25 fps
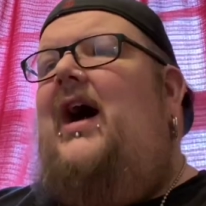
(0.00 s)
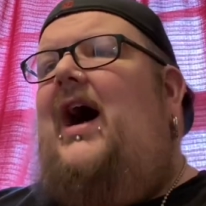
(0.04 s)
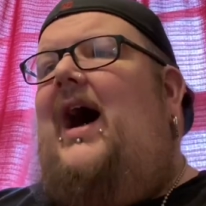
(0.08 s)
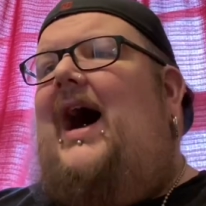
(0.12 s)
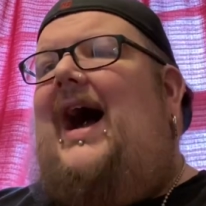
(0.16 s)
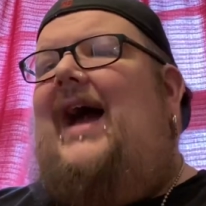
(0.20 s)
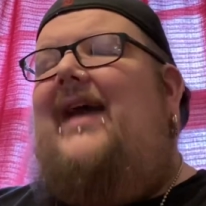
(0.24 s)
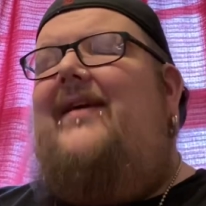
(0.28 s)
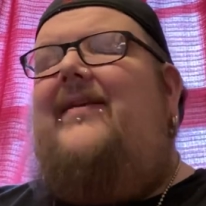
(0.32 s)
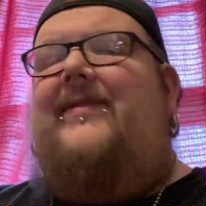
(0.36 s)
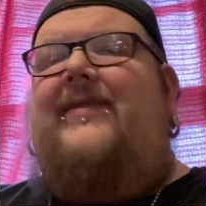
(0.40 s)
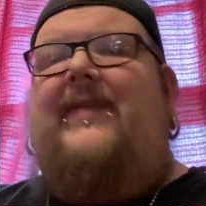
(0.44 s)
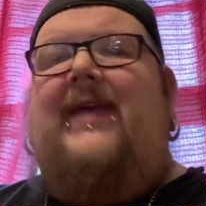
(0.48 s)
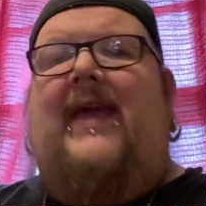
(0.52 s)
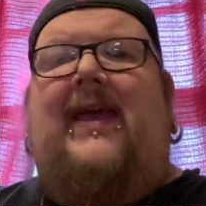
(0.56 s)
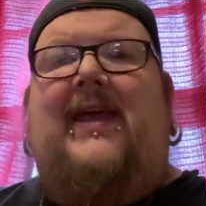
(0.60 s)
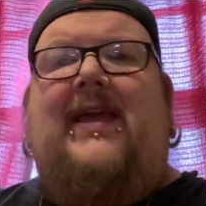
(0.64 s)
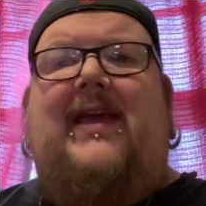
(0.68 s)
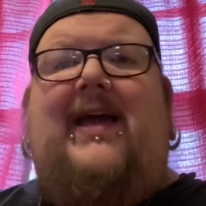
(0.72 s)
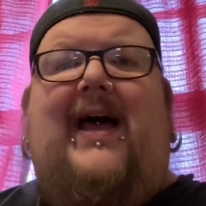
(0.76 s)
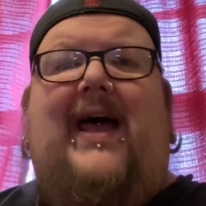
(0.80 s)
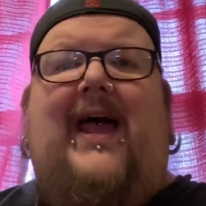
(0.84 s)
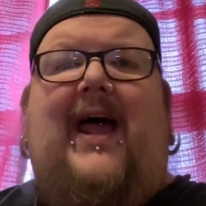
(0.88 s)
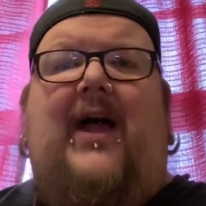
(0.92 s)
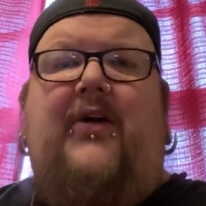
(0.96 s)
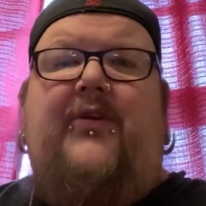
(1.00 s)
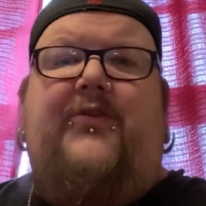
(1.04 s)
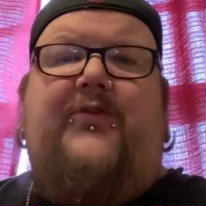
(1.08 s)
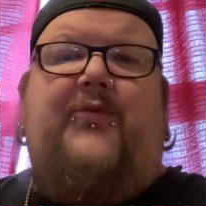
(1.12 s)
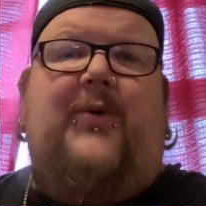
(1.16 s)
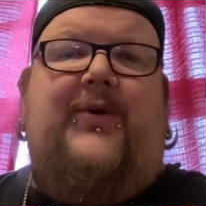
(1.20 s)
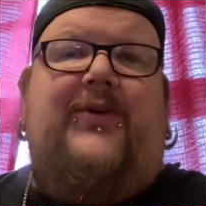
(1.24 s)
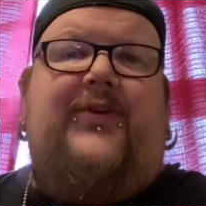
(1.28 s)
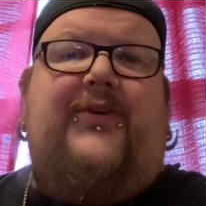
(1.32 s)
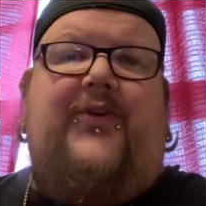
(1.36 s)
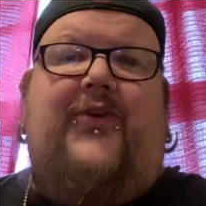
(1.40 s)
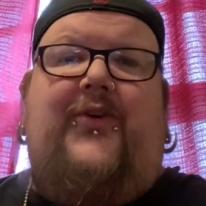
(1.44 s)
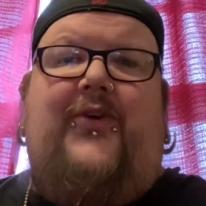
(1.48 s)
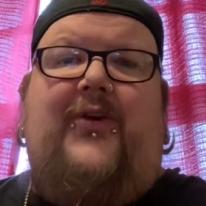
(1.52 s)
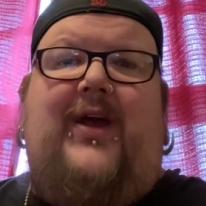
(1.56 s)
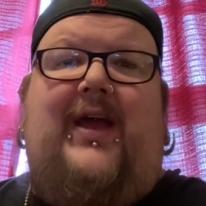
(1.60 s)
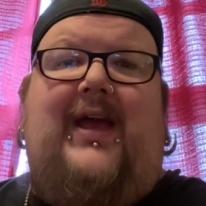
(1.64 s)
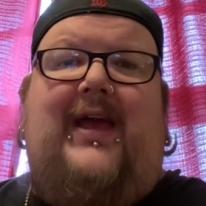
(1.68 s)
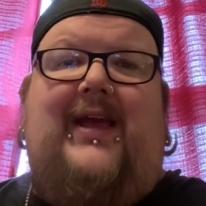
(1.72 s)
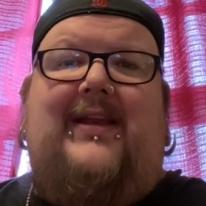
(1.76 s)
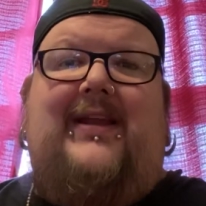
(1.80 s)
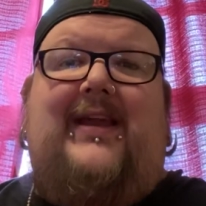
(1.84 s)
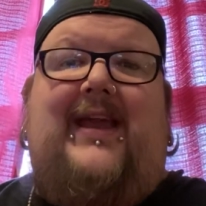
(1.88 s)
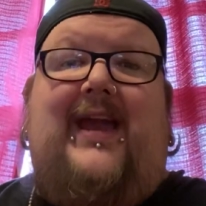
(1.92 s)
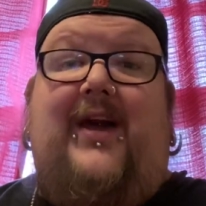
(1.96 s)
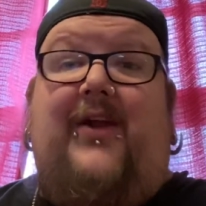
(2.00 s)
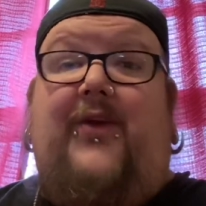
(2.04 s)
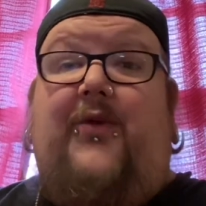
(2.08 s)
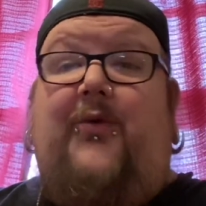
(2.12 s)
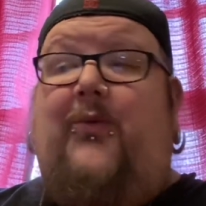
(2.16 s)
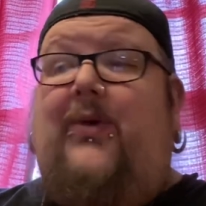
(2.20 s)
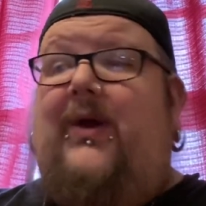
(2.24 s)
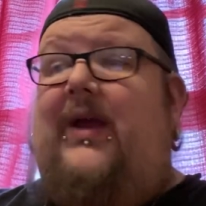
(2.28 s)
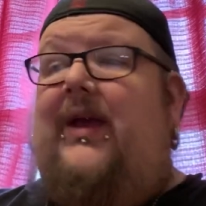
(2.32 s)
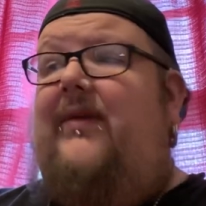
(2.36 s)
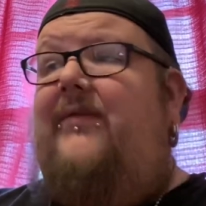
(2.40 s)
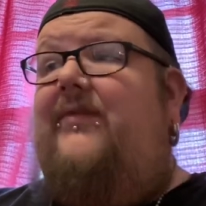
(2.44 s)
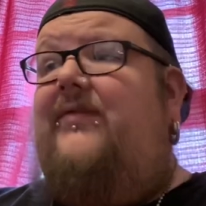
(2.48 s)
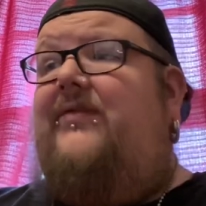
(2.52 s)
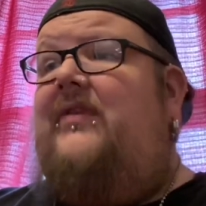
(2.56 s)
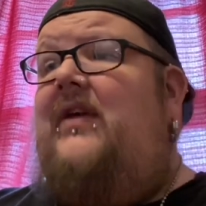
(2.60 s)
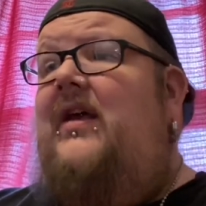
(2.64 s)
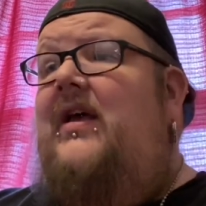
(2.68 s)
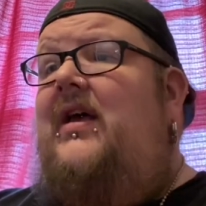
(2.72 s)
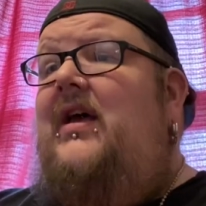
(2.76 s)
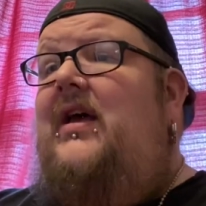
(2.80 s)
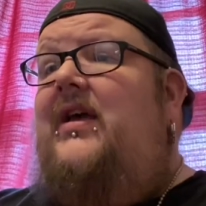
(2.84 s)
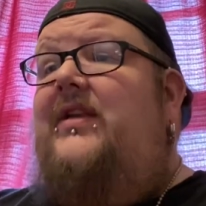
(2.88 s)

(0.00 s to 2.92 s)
I think Alex Winter and Keanu Reeves